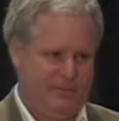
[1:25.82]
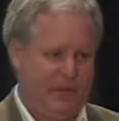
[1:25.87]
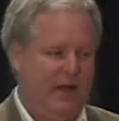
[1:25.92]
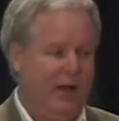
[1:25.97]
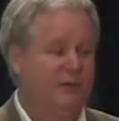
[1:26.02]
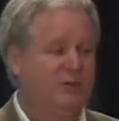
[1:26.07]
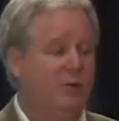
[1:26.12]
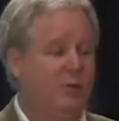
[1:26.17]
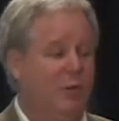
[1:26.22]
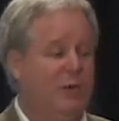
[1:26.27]

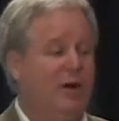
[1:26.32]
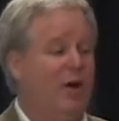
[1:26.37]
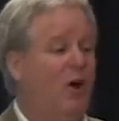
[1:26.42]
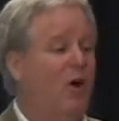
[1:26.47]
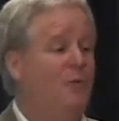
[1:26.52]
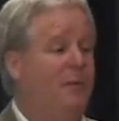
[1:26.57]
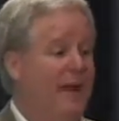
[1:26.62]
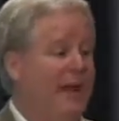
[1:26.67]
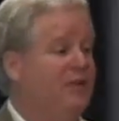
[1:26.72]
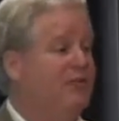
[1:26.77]
comes from what we call
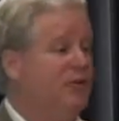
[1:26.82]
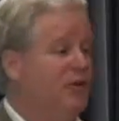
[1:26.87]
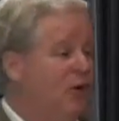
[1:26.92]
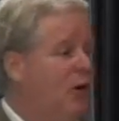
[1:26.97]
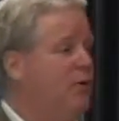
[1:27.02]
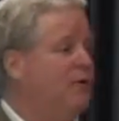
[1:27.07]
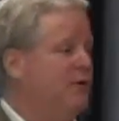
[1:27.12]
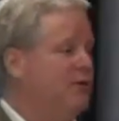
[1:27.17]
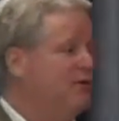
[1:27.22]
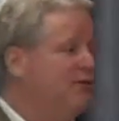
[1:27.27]
major
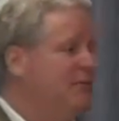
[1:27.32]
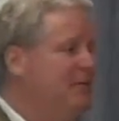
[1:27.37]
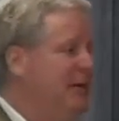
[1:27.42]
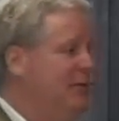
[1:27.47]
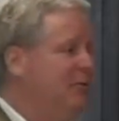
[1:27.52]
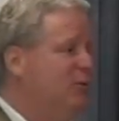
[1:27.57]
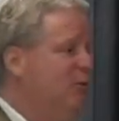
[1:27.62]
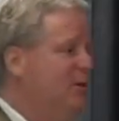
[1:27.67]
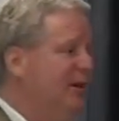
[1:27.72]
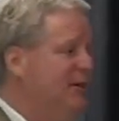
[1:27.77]
donors,
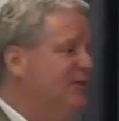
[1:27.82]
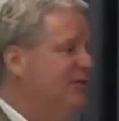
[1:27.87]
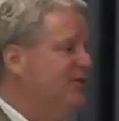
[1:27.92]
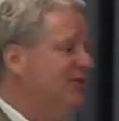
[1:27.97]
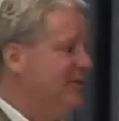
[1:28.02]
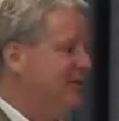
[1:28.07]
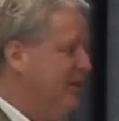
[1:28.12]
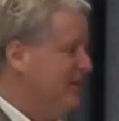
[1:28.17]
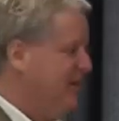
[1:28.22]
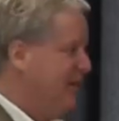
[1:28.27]
people who give a
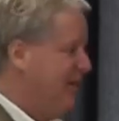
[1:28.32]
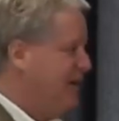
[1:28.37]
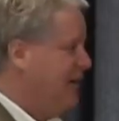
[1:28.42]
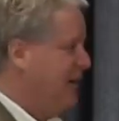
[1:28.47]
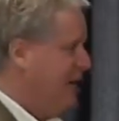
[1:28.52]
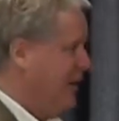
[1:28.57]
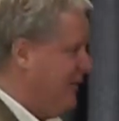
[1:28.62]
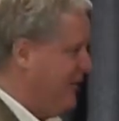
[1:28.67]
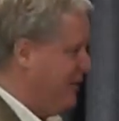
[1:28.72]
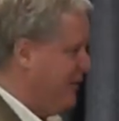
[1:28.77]
significant
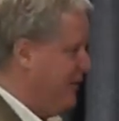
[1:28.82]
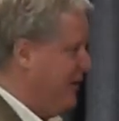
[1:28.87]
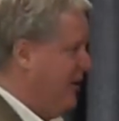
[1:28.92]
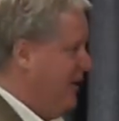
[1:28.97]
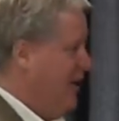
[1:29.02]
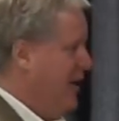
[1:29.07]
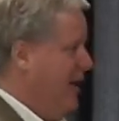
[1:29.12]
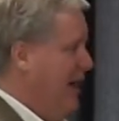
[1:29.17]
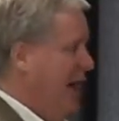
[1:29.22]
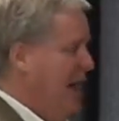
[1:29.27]
gift.
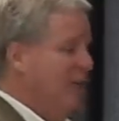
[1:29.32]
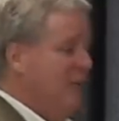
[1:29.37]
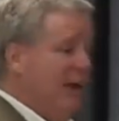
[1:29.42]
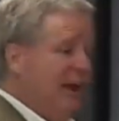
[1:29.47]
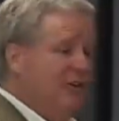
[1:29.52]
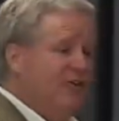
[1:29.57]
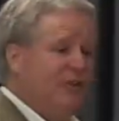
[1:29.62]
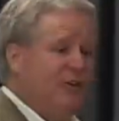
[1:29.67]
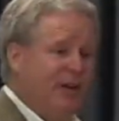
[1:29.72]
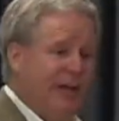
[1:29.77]
A
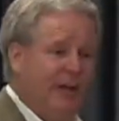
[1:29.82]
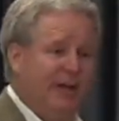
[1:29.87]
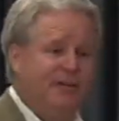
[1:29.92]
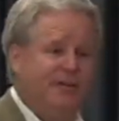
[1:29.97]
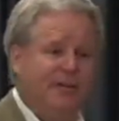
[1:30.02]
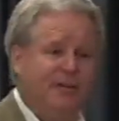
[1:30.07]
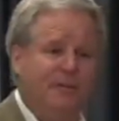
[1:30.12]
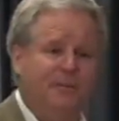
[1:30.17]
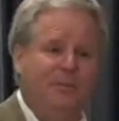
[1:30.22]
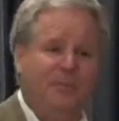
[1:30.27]
major
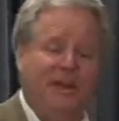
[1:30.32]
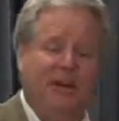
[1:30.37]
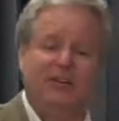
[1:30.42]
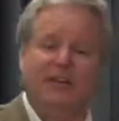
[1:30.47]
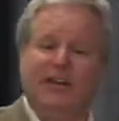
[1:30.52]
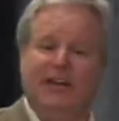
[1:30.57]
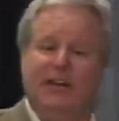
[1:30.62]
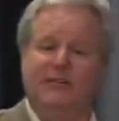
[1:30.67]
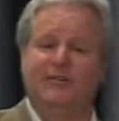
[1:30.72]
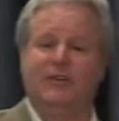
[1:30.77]
gift is a
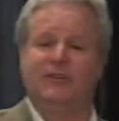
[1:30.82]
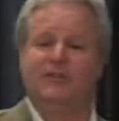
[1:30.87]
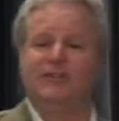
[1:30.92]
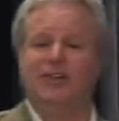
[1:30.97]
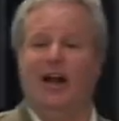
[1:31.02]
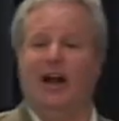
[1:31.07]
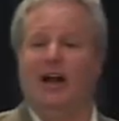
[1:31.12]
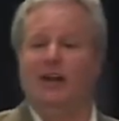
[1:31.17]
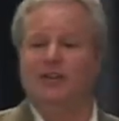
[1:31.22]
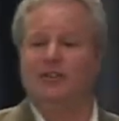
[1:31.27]
gift of
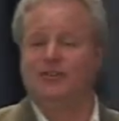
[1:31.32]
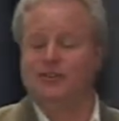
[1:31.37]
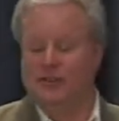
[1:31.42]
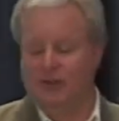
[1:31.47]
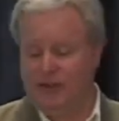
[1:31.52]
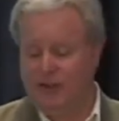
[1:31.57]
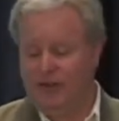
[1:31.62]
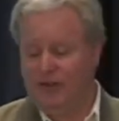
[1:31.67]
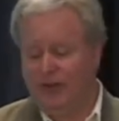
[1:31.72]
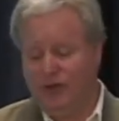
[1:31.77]
size,
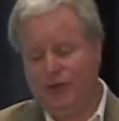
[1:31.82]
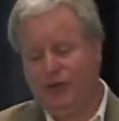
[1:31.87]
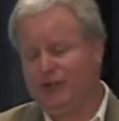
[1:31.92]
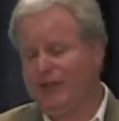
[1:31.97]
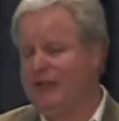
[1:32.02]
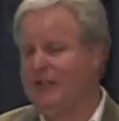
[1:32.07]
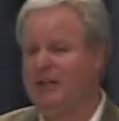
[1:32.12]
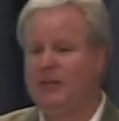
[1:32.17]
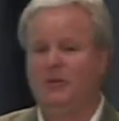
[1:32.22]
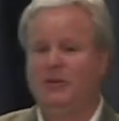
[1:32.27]
usually
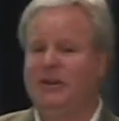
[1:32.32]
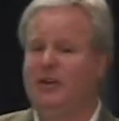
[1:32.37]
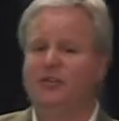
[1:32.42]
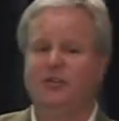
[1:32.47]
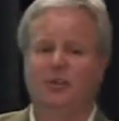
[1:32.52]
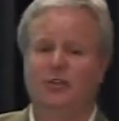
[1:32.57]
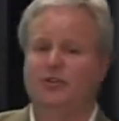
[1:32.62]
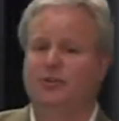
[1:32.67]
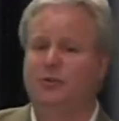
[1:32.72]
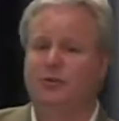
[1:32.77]
a little bit
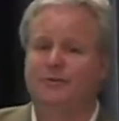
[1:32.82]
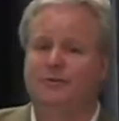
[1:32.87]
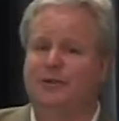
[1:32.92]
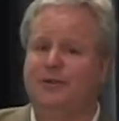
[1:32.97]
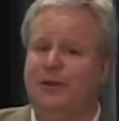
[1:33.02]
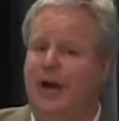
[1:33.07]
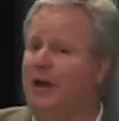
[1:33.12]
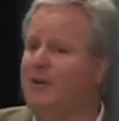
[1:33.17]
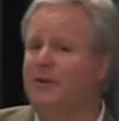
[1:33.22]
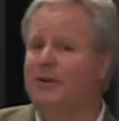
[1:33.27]
unusual to
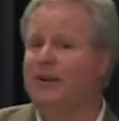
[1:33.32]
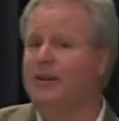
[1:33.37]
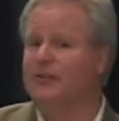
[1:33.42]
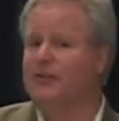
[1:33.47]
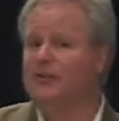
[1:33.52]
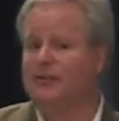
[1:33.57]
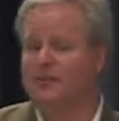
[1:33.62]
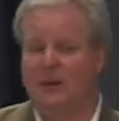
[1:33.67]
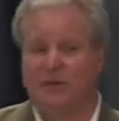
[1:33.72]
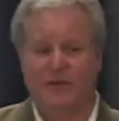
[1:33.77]
other
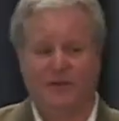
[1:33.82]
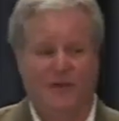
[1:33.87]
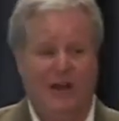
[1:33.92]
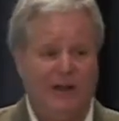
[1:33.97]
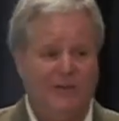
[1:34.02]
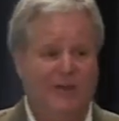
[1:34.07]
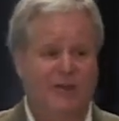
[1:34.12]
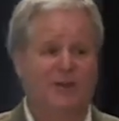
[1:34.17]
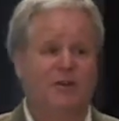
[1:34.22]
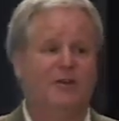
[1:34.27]
gifts, maybe
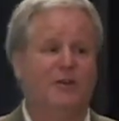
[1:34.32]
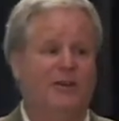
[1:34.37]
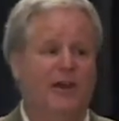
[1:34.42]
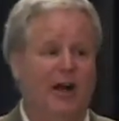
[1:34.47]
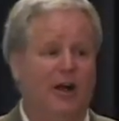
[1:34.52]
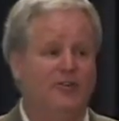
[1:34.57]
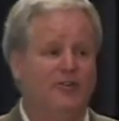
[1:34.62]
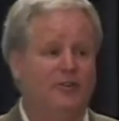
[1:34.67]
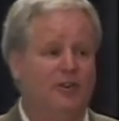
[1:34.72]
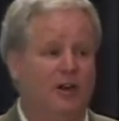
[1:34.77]
$500 or
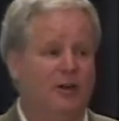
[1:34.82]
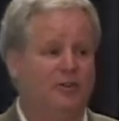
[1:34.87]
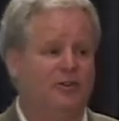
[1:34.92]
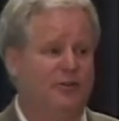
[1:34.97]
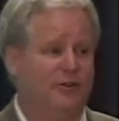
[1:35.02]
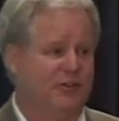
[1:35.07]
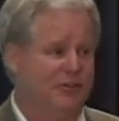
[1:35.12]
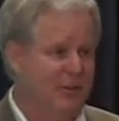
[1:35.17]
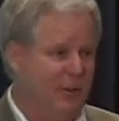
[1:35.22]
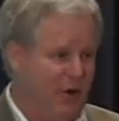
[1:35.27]
$1,000
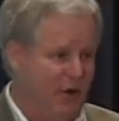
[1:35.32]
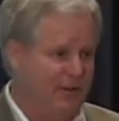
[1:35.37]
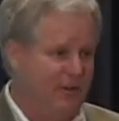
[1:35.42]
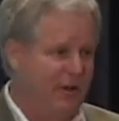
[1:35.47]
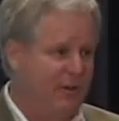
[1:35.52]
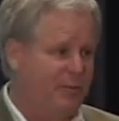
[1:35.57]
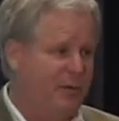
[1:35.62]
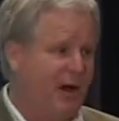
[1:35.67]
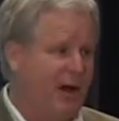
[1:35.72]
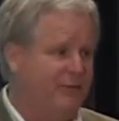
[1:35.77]
for a small
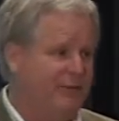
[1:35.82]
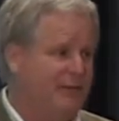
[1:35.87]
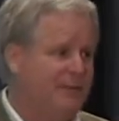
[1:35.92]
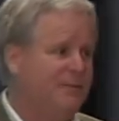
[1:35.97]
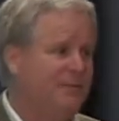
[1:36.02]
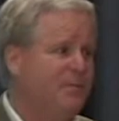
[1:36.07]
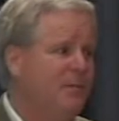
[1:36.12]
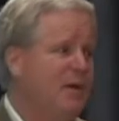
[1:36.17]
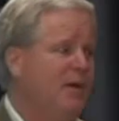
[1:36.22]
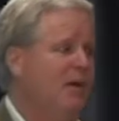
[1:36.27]
nonprofit.
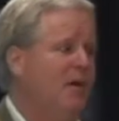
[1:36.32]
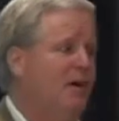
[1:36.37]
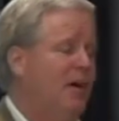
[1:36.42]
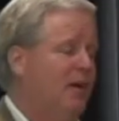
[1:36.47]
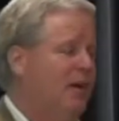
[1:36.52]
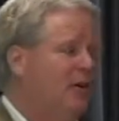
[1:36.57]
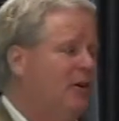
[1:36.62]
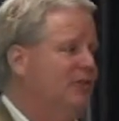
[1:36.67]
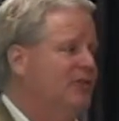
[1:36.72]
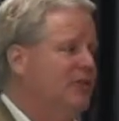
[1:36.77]
A
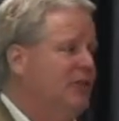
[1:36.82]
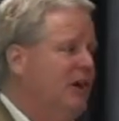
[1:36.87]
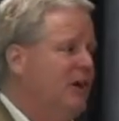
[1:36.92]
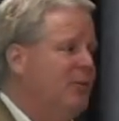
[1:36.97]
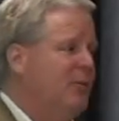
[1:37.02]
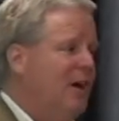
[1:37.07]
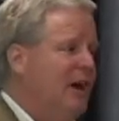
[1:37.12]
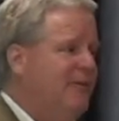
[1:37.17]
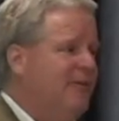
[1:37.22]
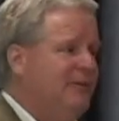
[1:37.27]
larger
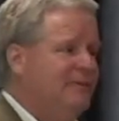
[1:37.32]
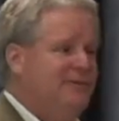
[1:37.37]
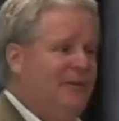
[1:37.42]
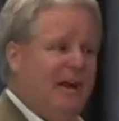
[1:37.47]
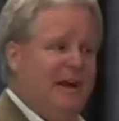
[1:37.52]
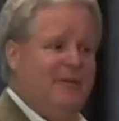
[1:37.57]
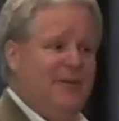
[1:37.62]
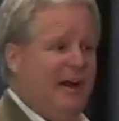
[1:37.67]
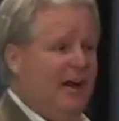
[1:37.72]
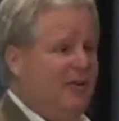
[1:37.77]
nonprofit,
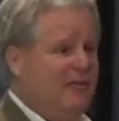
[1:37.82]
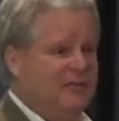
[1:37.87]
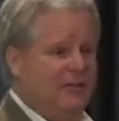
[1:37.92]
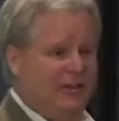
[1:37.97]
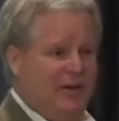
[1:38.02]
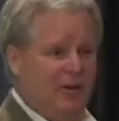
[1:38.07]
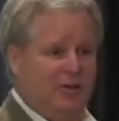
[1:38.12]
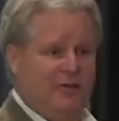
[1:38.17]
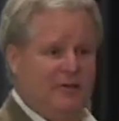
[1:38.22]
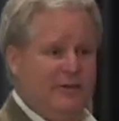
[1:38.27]
$5,000 to
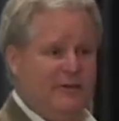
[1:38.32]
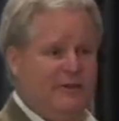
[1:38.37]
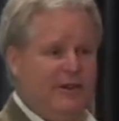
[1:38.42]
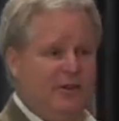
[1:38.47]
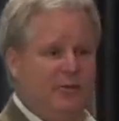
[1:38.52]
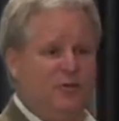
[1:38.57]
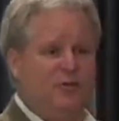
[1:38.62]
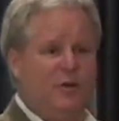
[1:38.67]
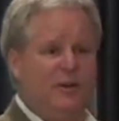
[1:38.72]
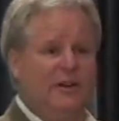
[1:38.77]
10 or 15
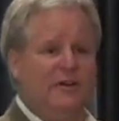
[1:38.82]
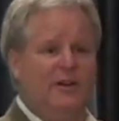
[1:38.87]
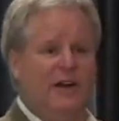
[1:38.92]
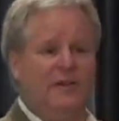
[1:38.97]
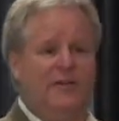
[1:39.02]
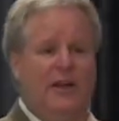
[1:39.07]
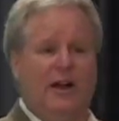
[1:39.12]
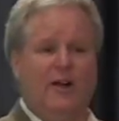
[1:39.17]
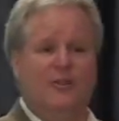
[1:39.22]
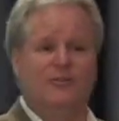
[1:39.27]
or
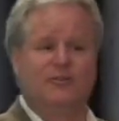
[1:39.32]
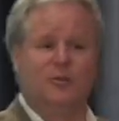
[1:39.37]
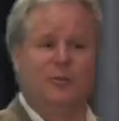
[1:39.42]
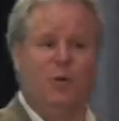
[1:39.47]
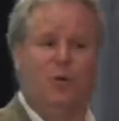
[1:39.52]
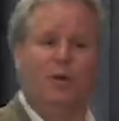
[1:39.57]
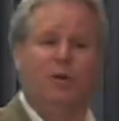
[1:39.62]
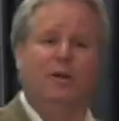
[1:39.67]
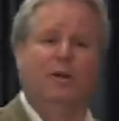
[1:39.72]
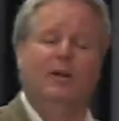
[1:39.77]
25,000 or
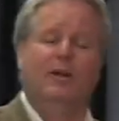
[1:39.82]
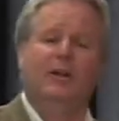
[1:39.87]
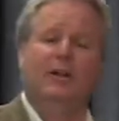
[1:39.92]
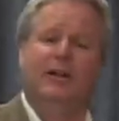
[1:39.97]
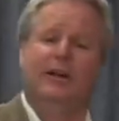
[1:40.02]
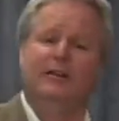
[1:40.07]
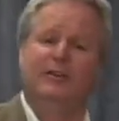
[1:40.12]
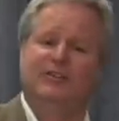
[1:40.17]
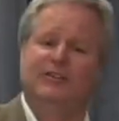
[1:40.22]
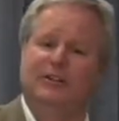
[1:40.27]
more
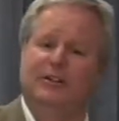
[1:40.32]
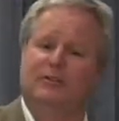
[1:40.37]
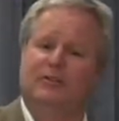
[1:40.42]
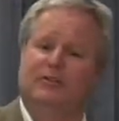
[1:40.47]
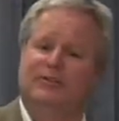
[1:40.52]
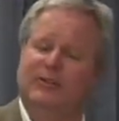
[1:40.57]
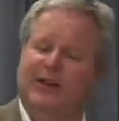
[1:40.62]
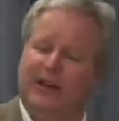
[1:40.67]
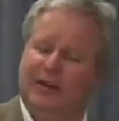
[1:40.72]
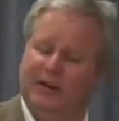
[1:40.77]
in a single
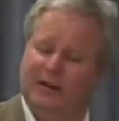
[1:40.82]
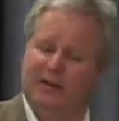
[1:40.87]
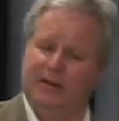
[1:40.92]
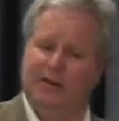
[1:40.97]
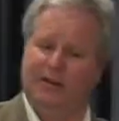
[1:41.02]
setting.